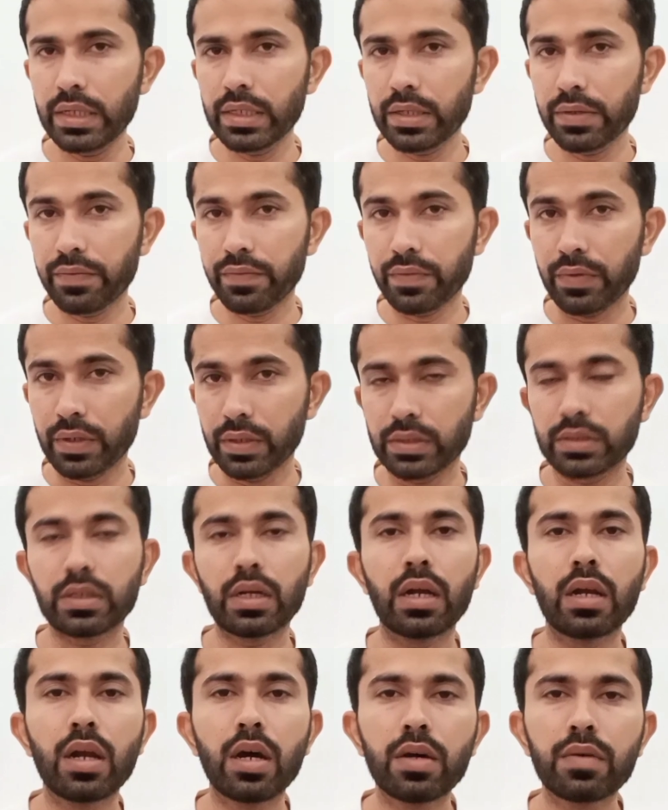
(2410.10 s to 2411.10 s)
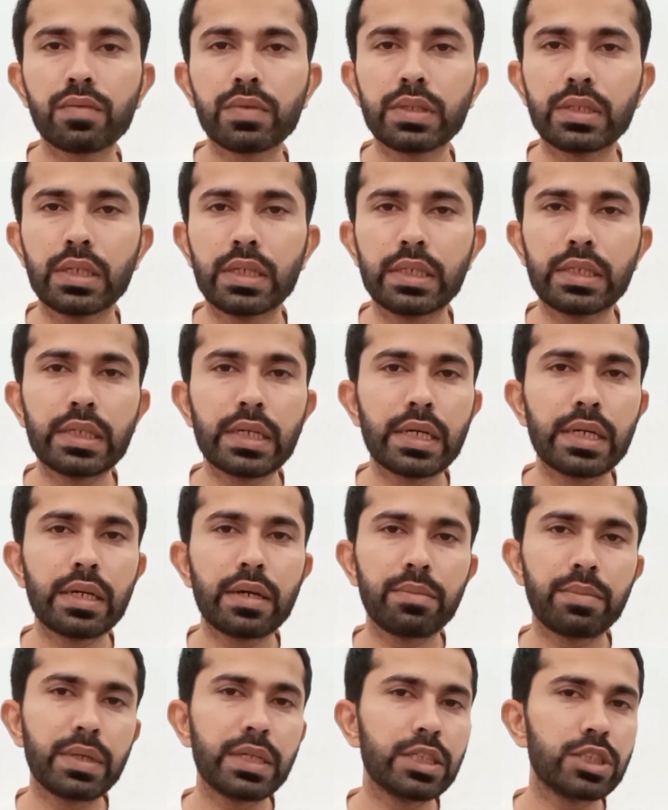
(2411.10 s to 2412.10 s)
efforts, along with internal
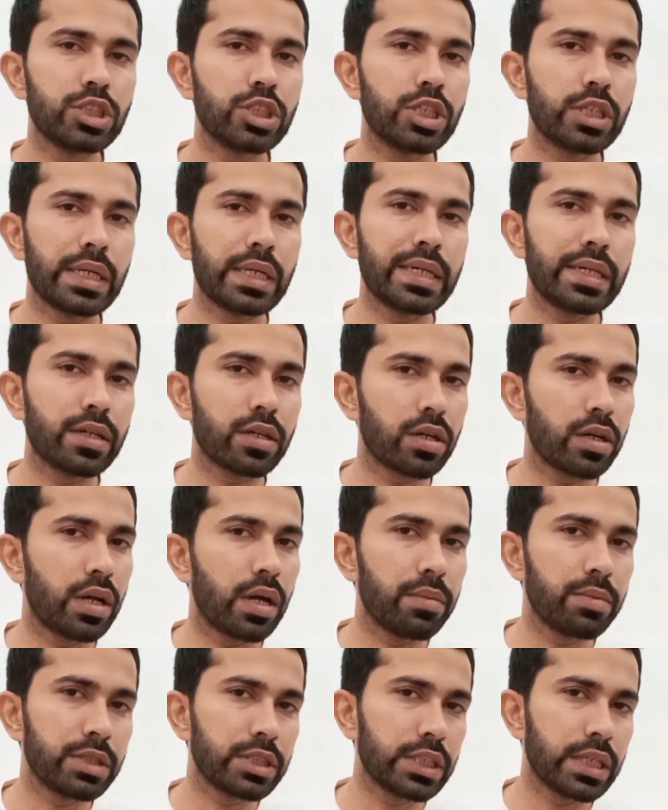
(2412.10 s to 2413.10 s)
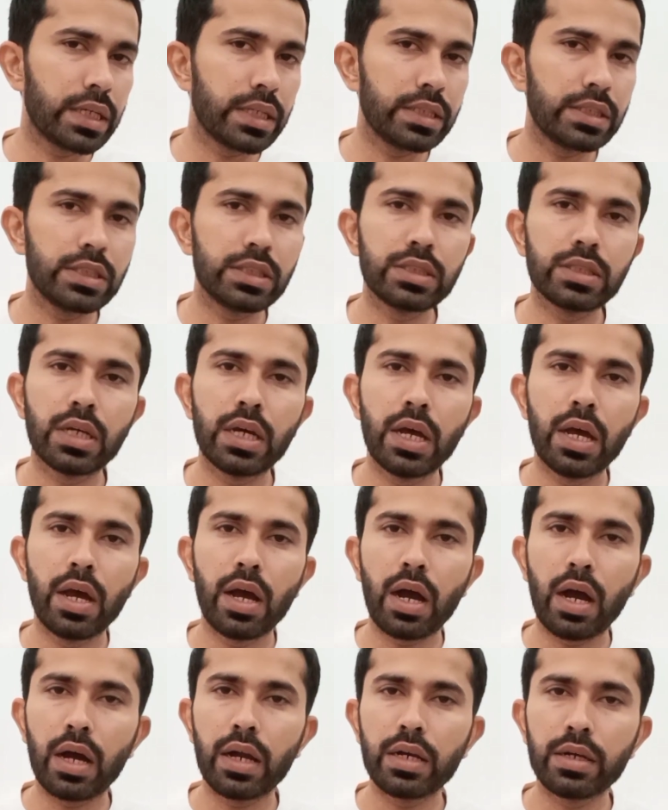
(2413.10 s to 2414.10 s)
pressures and economic challenges,
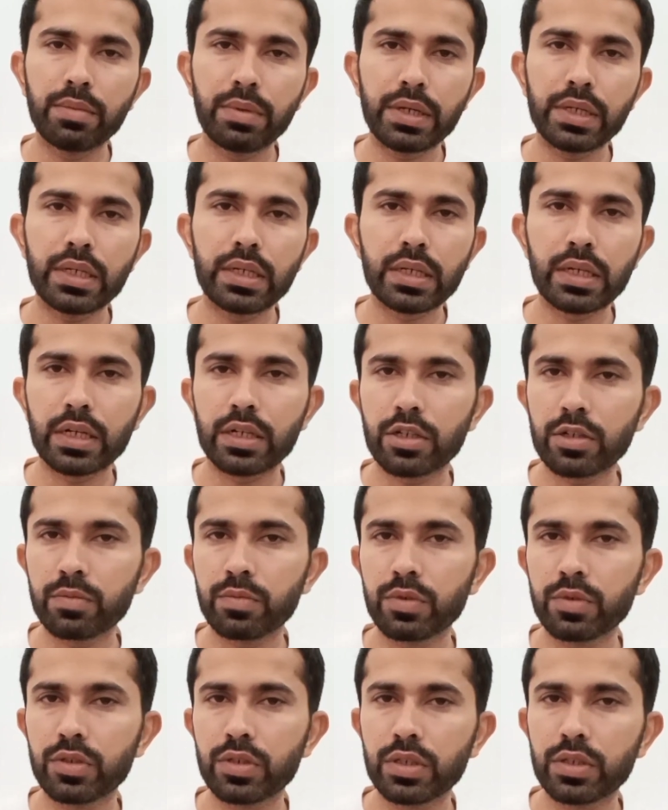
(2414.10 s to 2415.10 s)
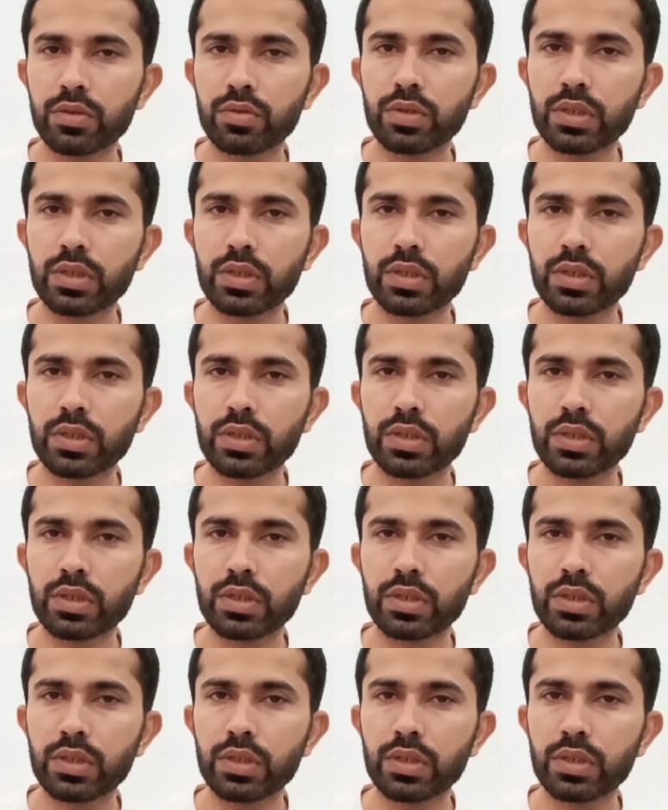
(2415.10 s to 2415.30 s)
ultimately contributed to the